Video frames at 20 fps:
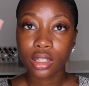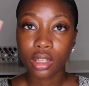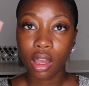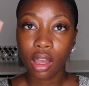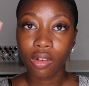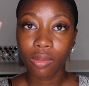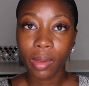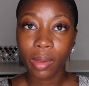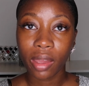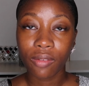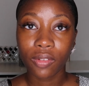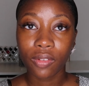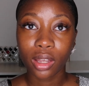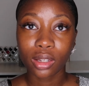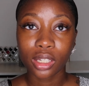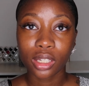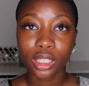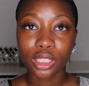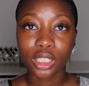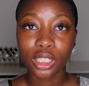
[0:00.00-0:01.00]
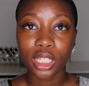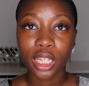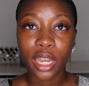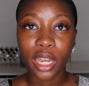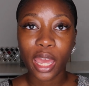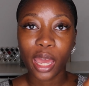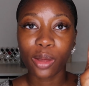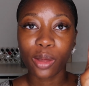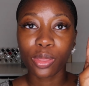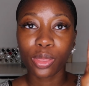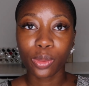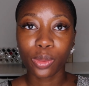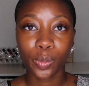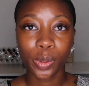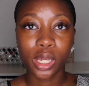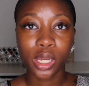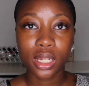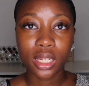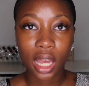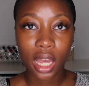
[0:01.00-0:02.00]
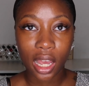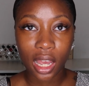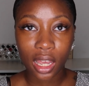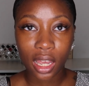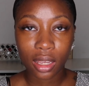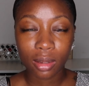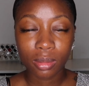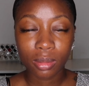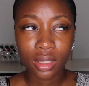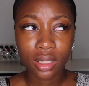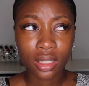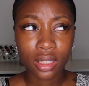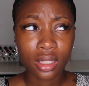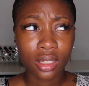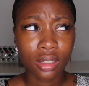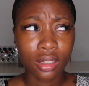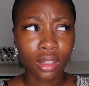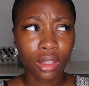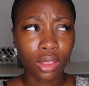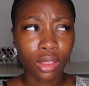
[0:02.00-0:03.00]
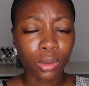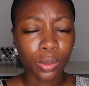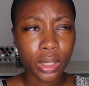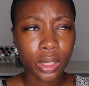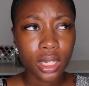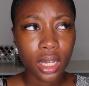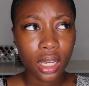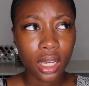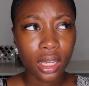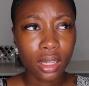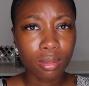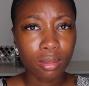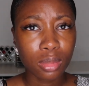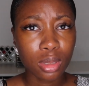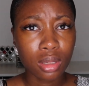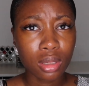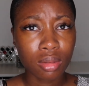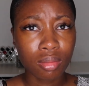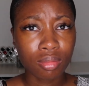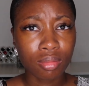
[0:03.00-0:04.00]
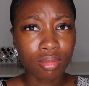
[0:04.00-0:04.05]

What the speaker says: Soft Matte Foundation now 3 times. 3 times?